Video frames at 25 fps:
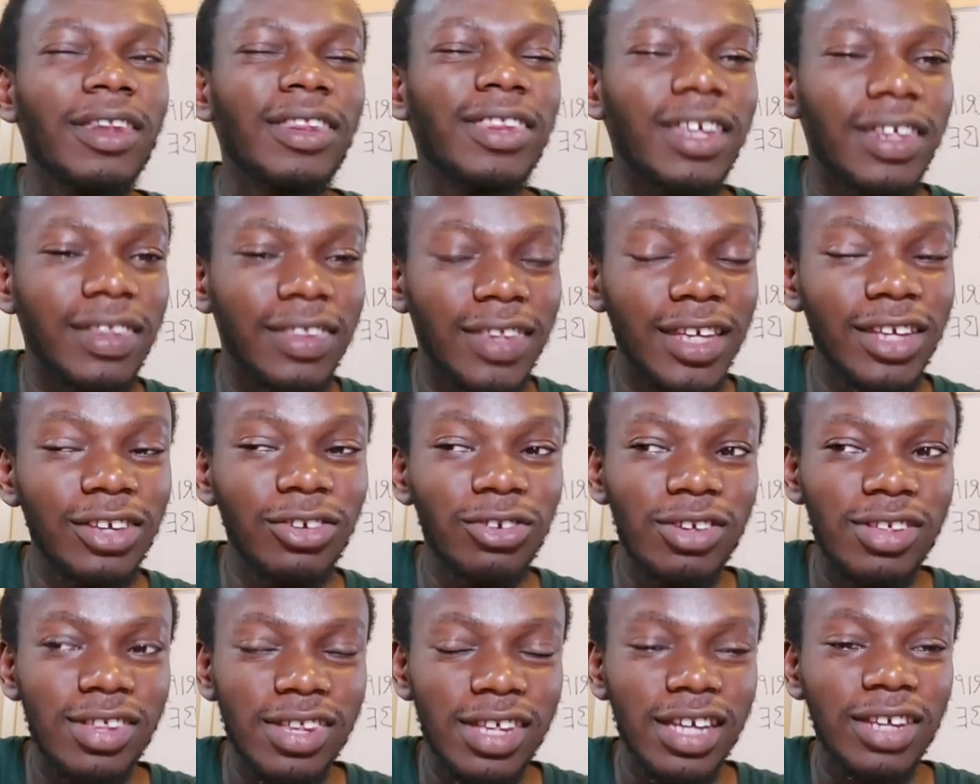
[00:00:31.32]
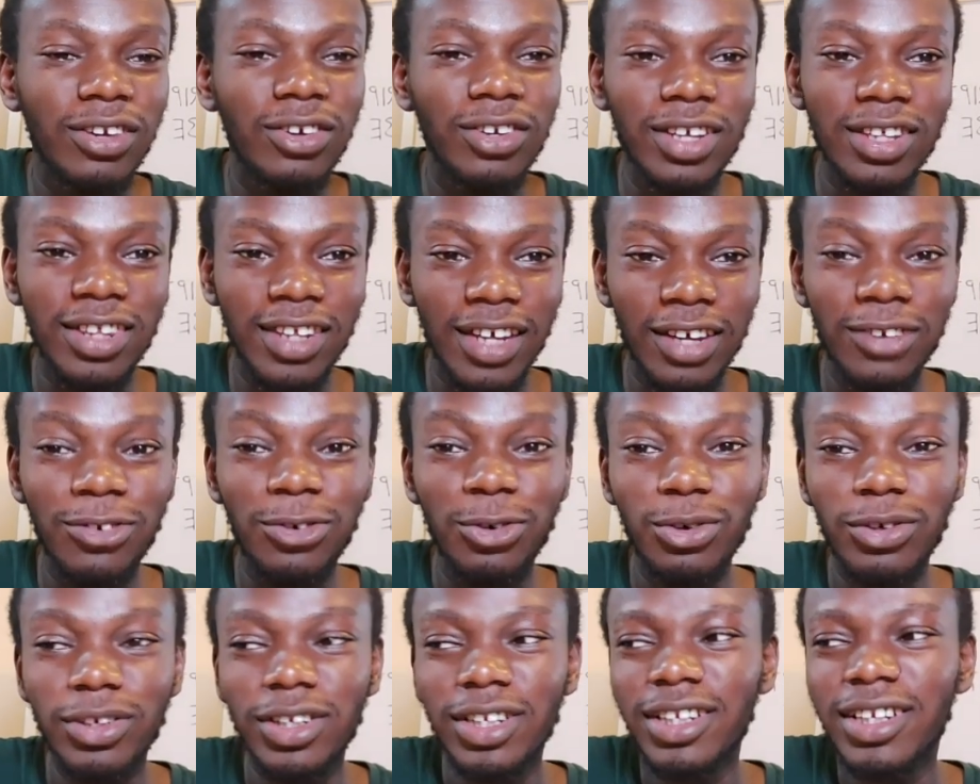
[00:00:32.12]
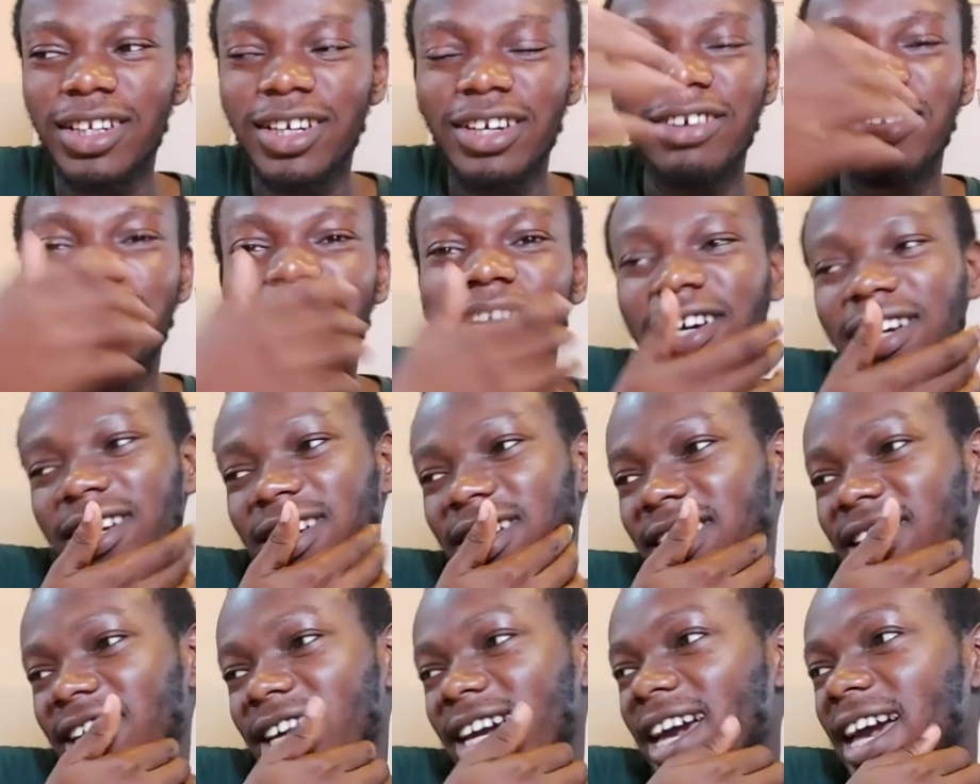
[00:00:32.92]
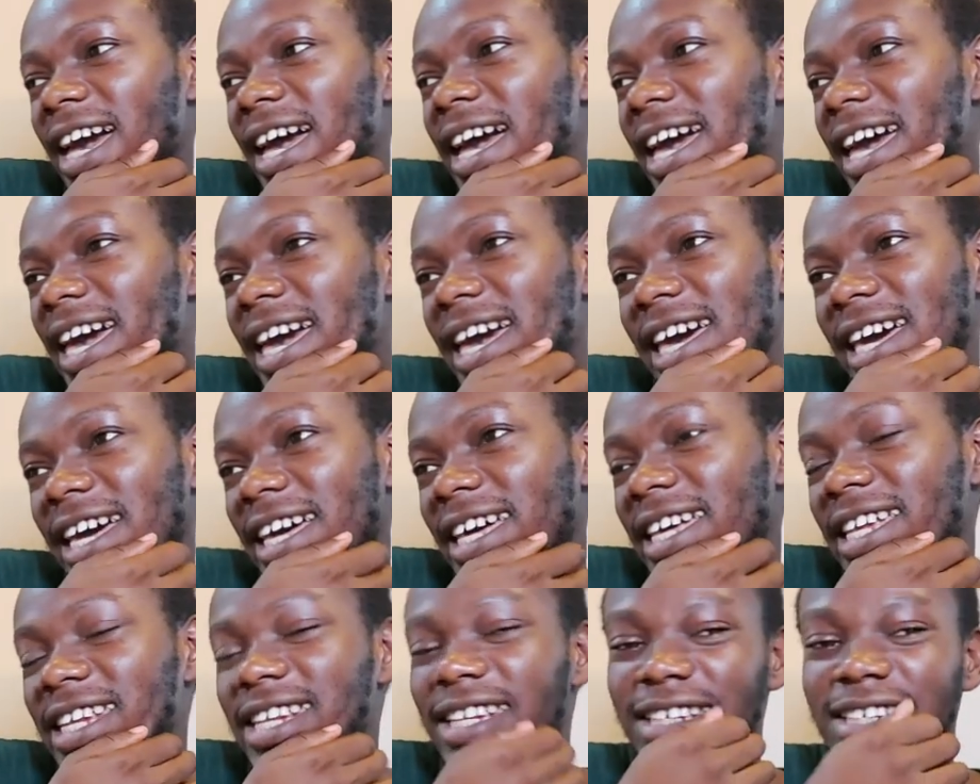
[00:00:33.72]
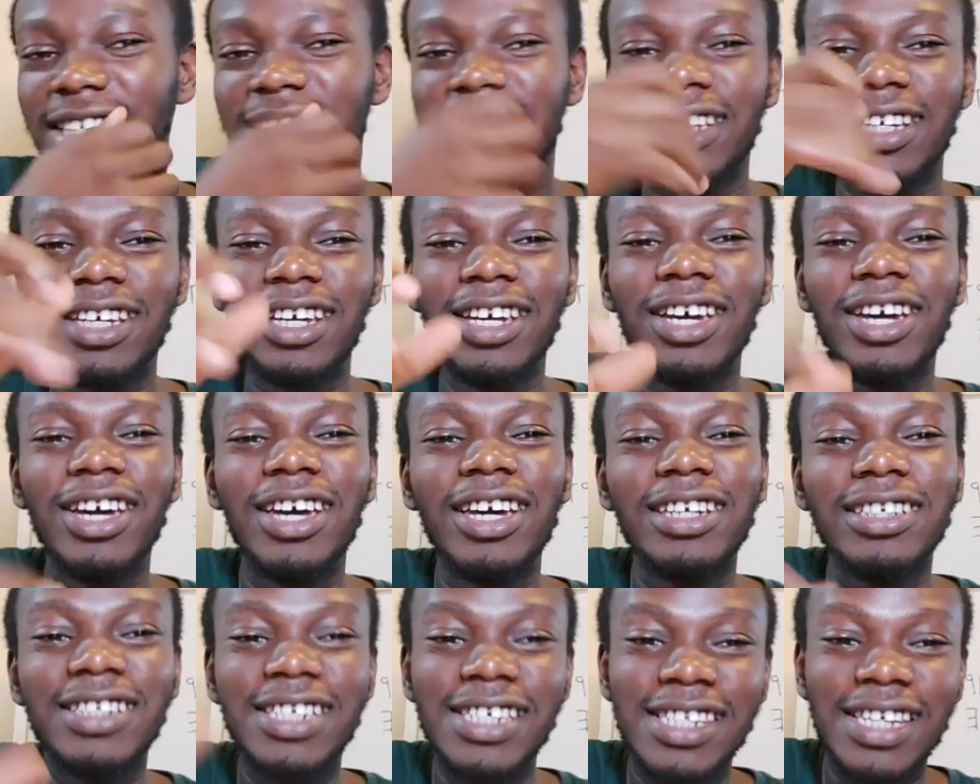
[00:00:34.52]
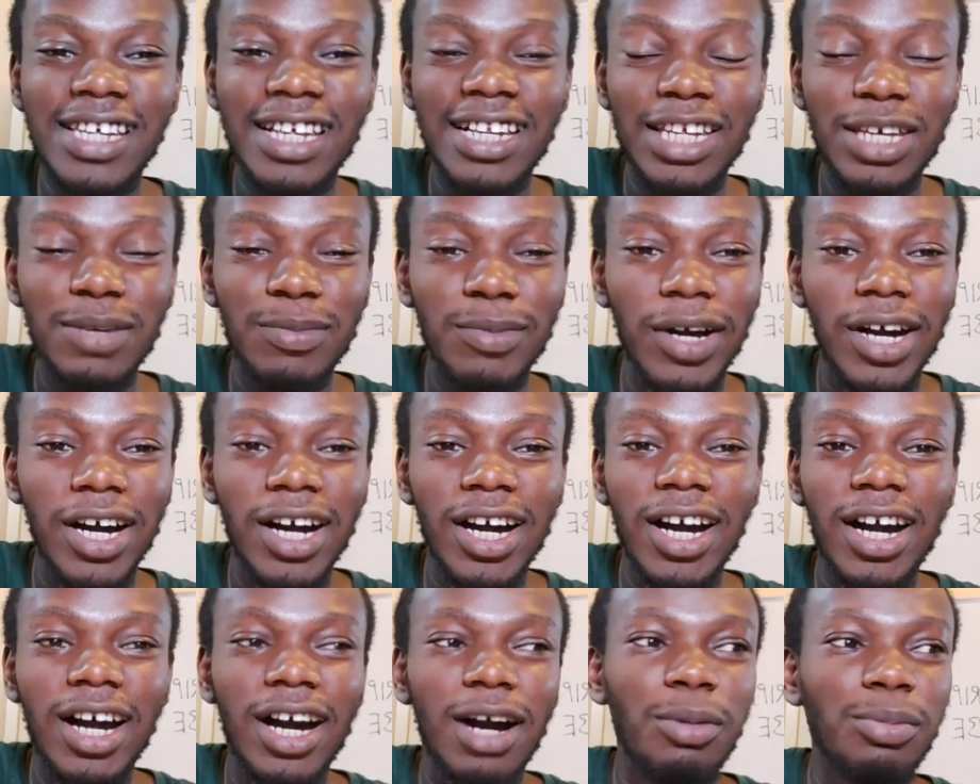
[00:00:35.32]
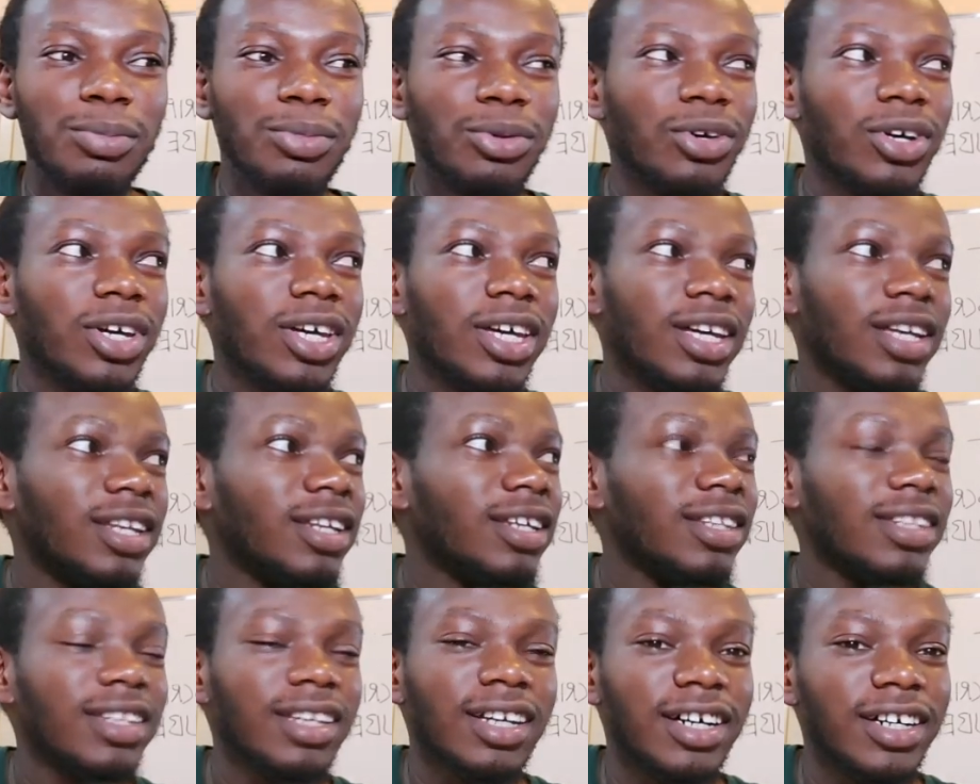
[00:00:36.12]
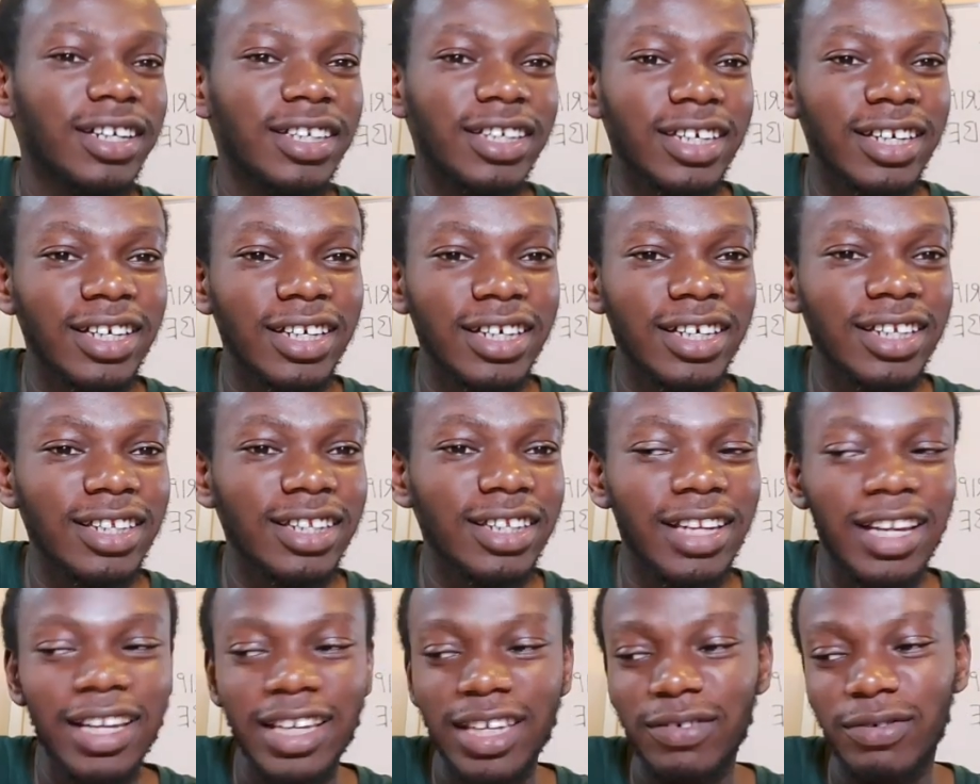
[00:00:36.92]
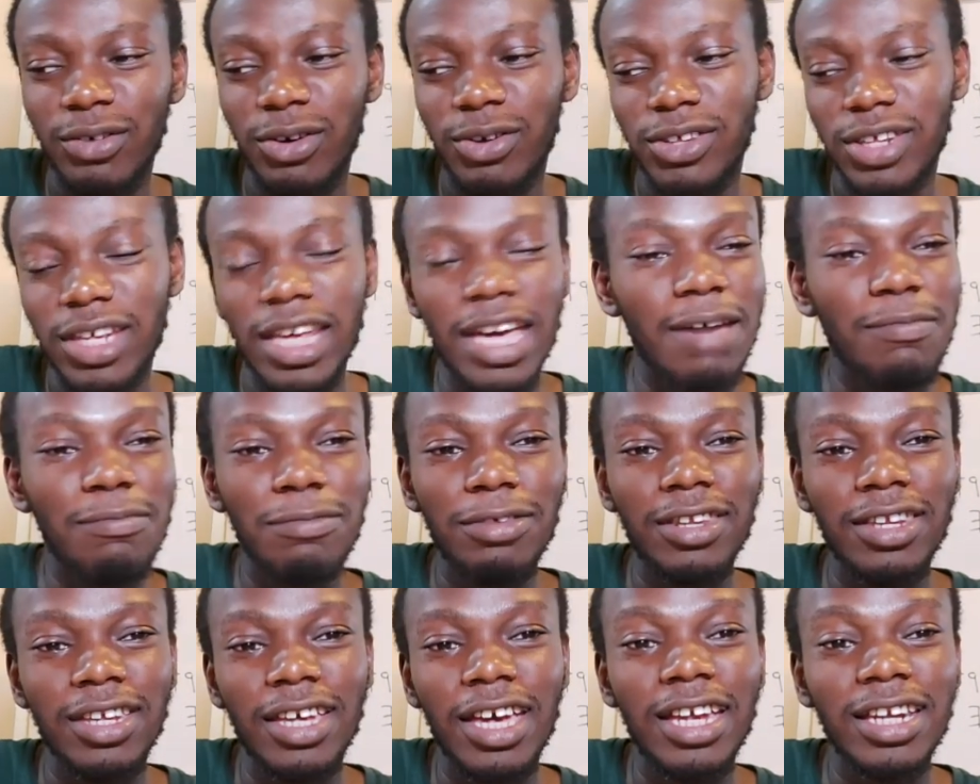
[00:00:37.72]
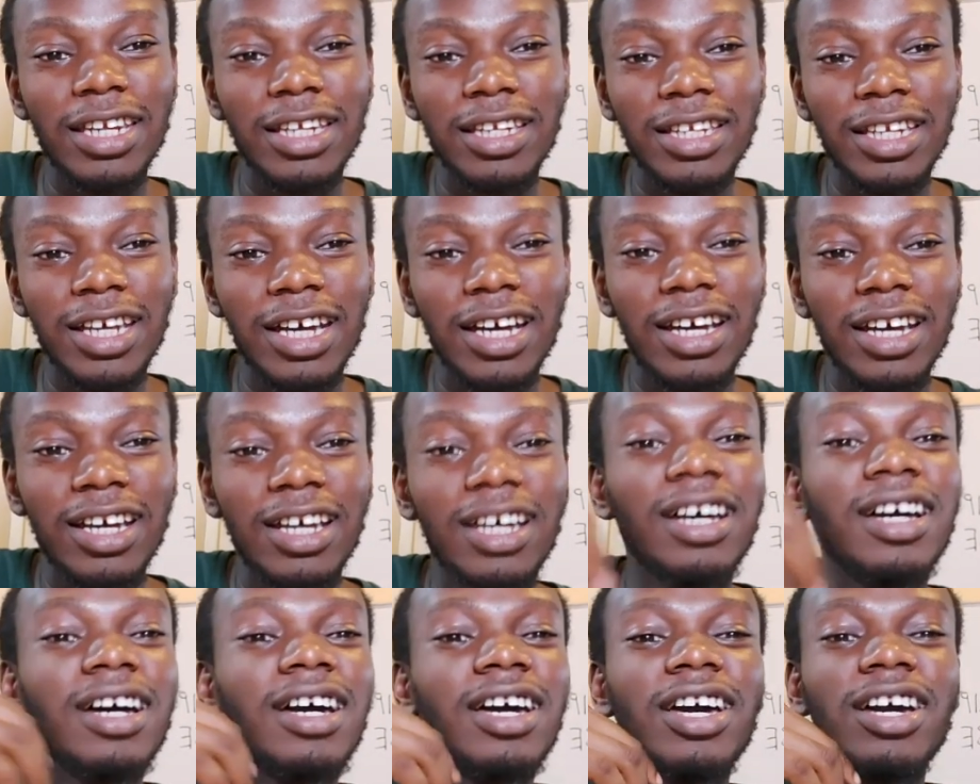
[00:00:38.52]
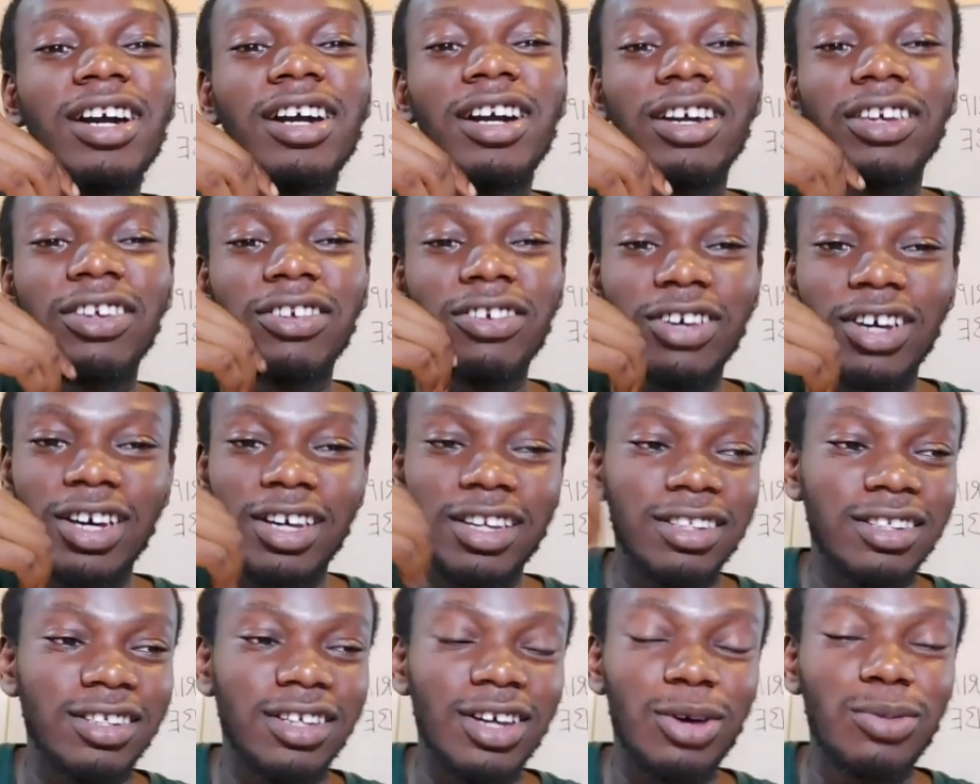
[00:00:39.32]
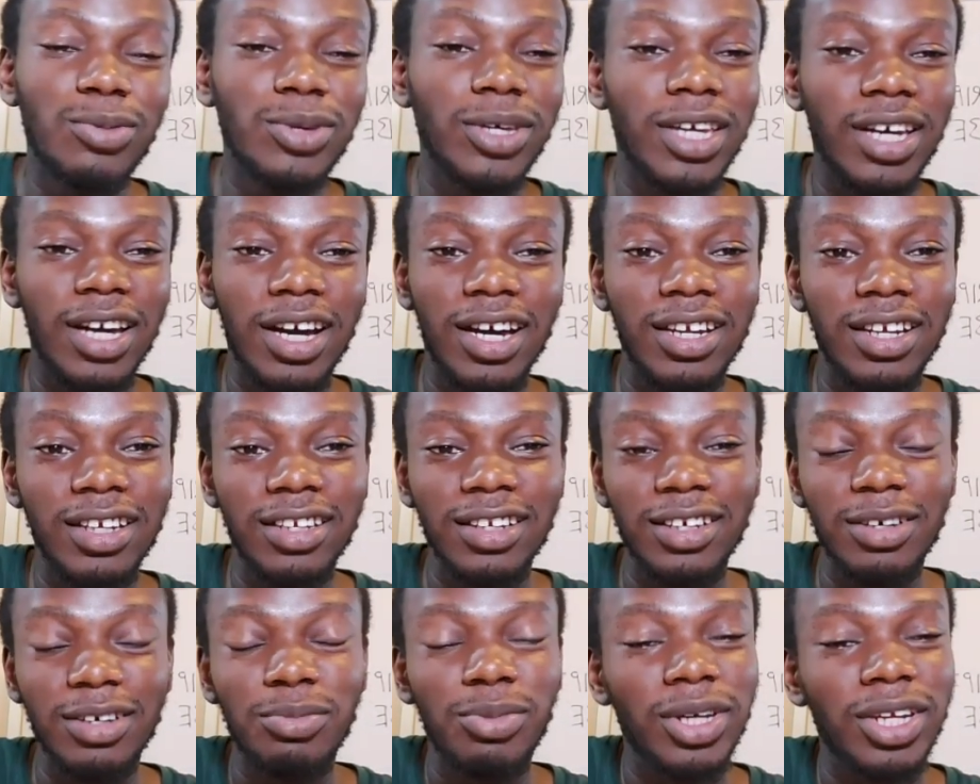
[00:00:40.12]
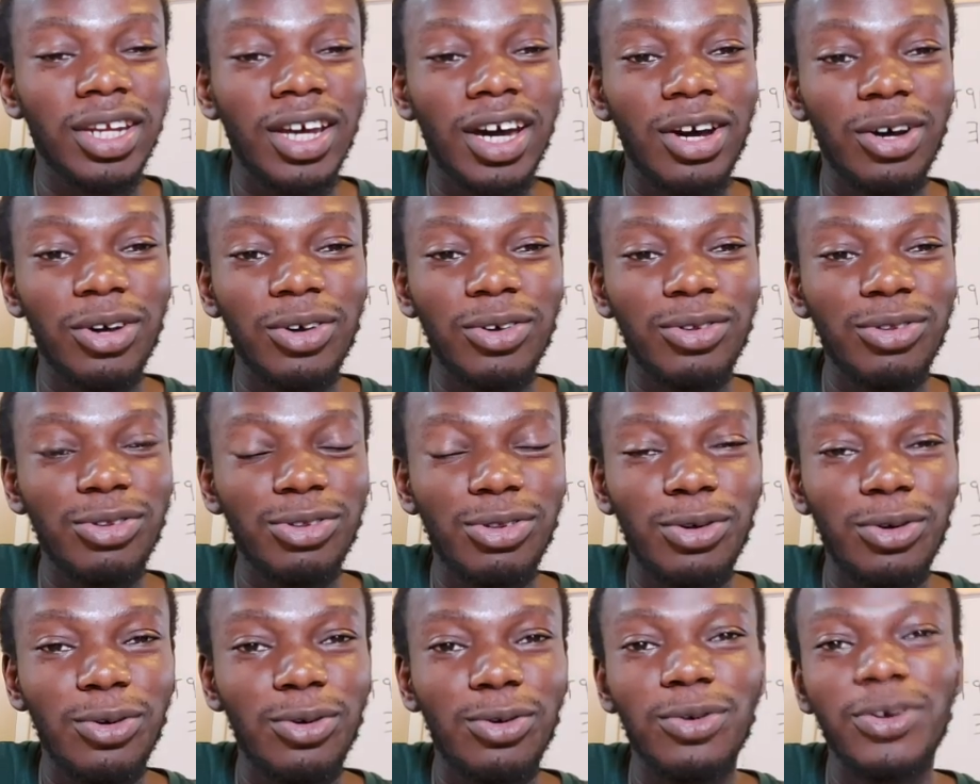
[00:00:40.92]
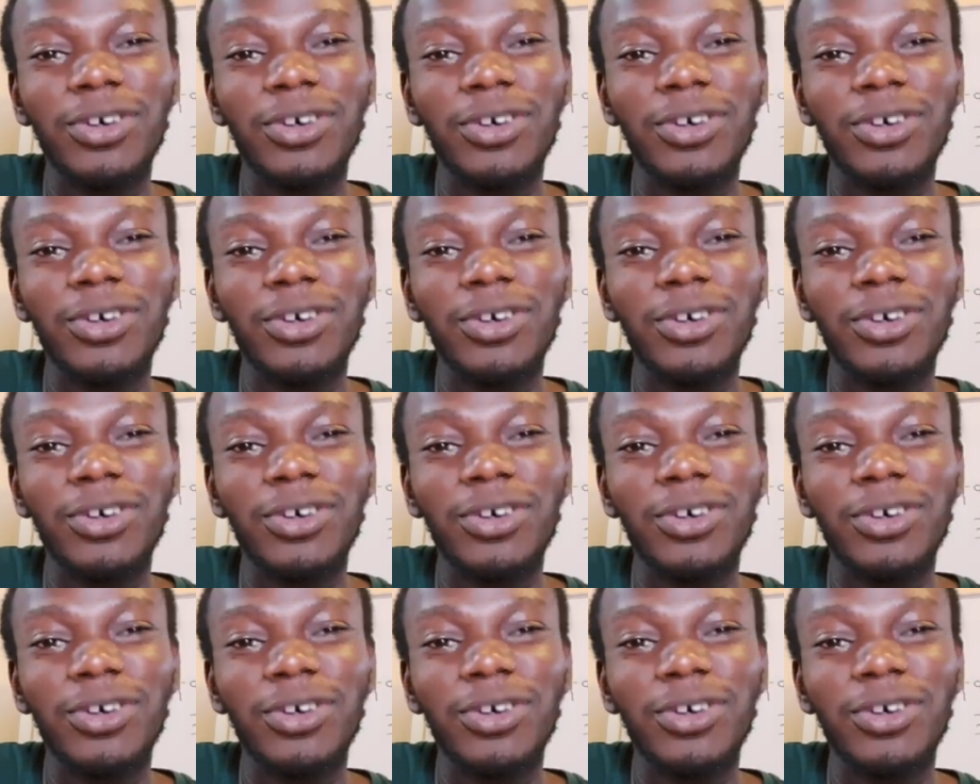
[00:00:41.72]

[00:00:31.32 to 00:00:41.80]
the thing you're seeing on the title, right? And disclaimer, I'm not earning that yet. Like if I was earning that, you guys, I'll be in Canada by now. So